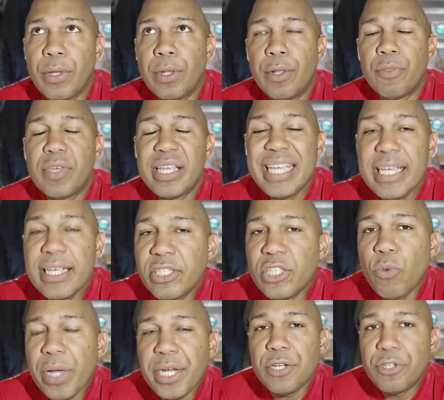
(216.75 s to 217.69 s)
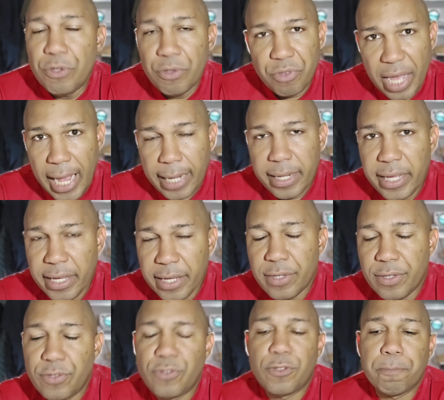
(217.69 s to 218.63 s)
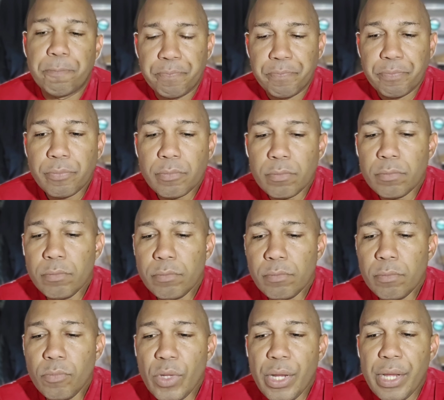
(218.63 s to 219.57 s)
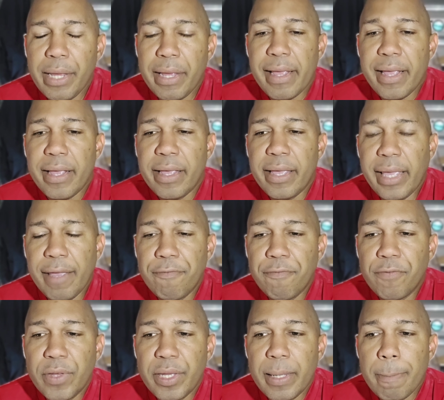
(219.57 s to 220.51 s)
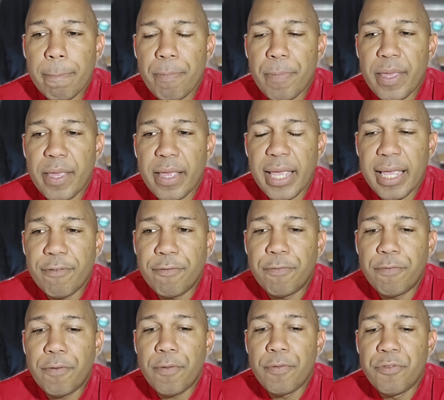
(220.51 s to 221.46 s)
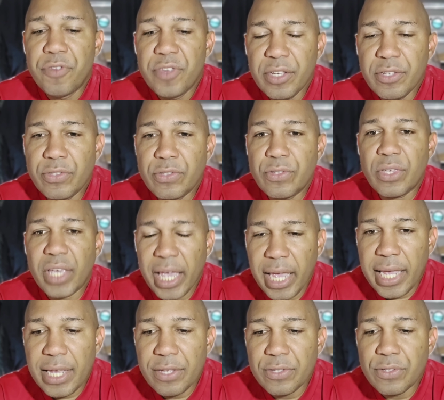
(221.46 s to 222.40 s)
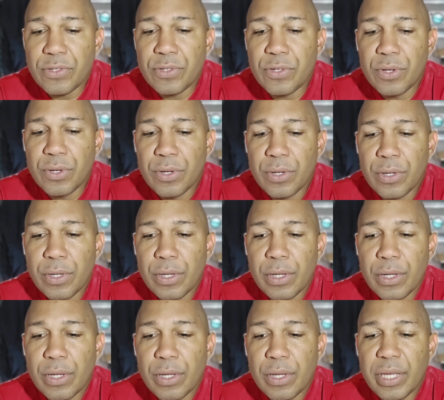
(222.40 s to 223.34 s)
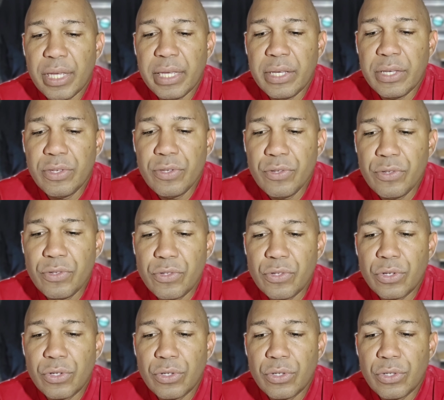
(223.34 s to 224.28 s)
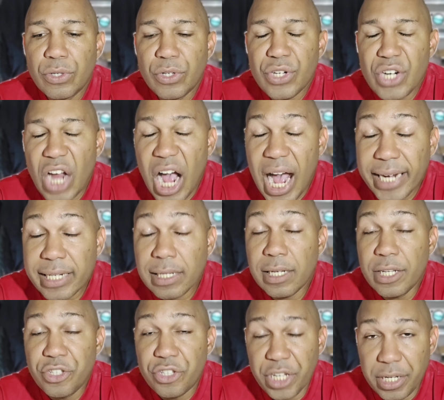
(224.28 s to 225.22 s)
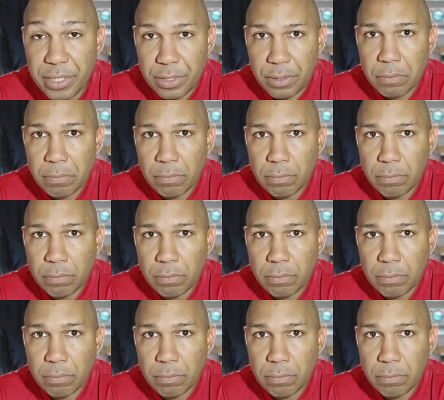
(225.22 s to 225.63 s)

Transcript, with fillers: The easy way to do that is if if this case is not legit,